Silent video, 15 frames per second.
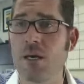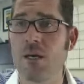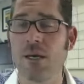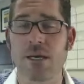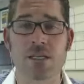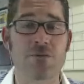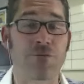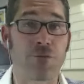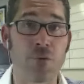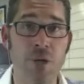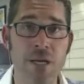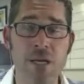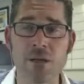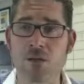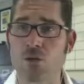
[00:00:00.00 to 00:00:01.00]
It's
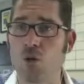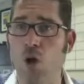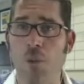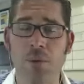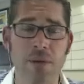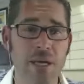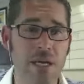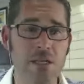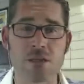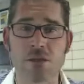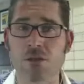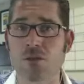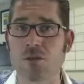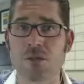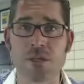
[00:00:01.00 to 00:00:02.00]
free. There's no obligation.
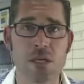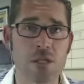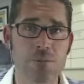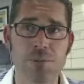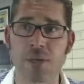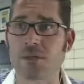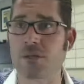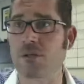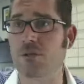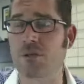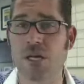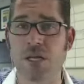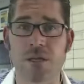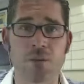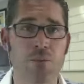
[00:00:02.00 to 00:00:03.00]
There's no sales pitch. There's
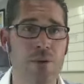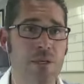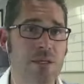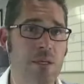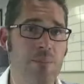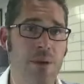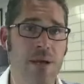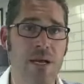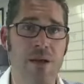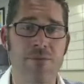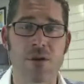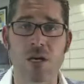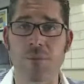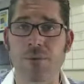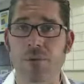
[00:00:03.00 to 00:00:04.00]
nothing. We're going to sit back, have
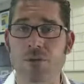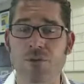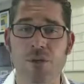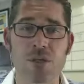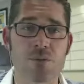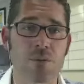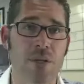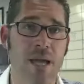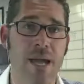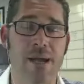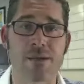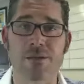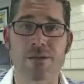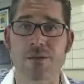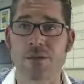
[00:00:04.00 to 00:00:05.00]
a couple of drinks, relax,
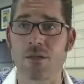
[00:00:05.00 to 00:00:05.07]
you know,